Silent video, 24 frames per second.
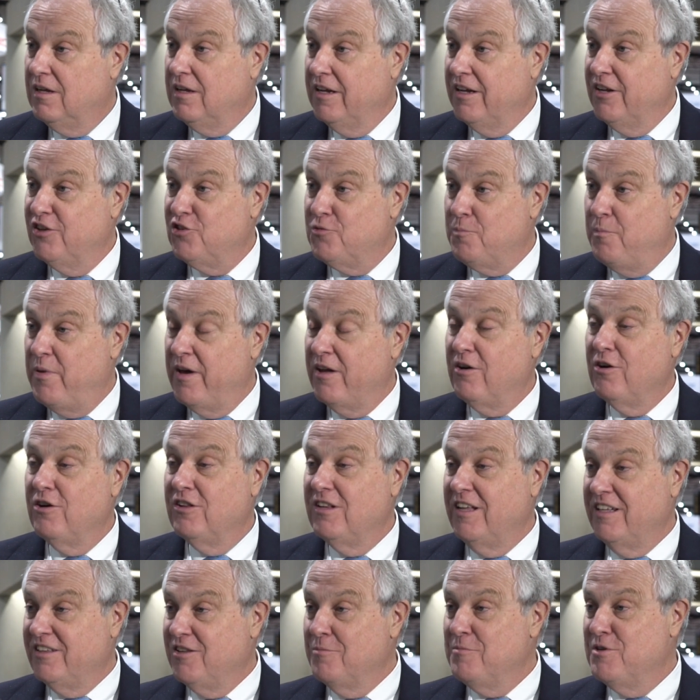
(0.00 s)
It's better to
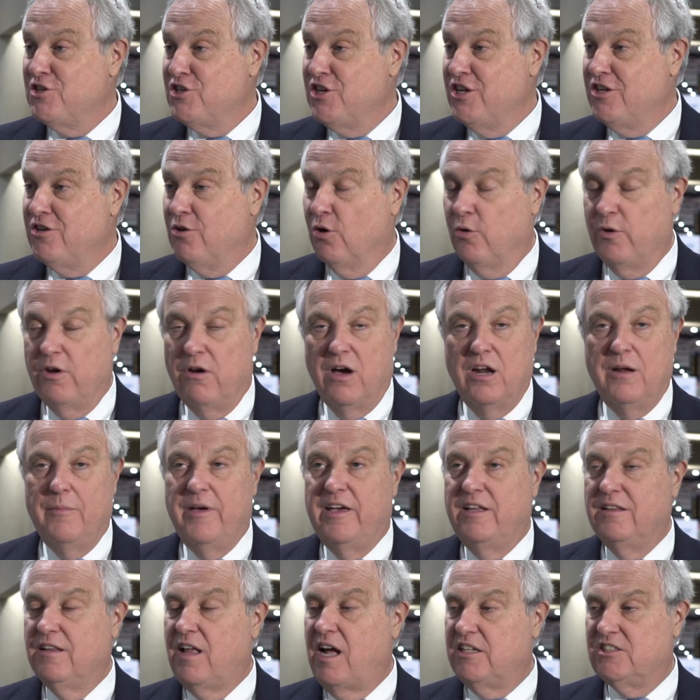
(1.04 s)
let the machine do it. We
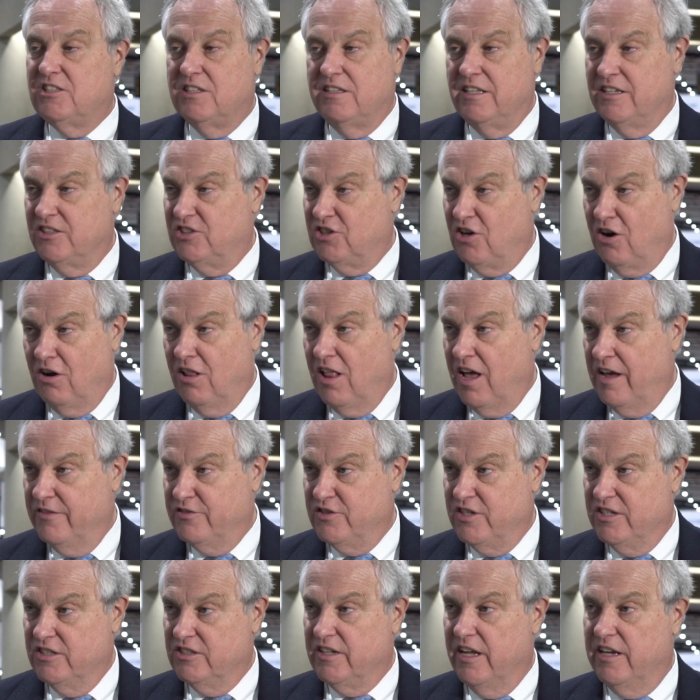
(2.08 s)
automate lots of things in our lives
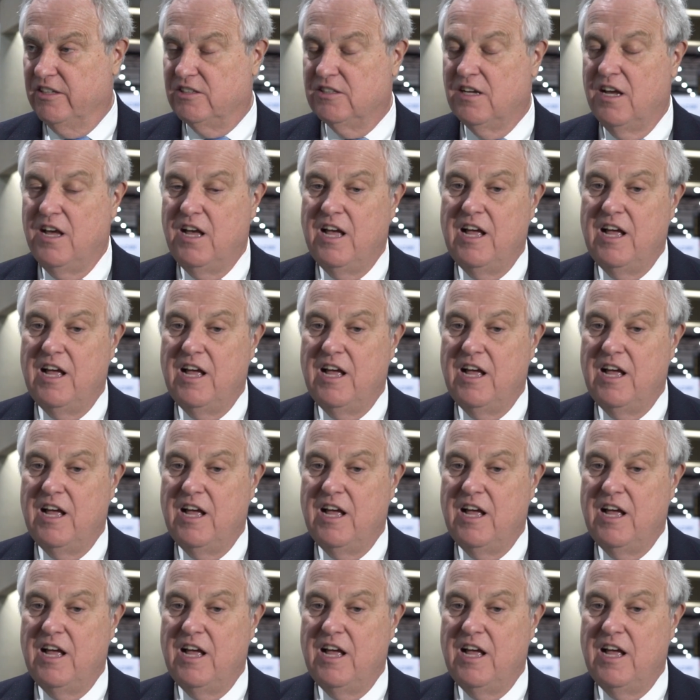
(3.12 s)
these days.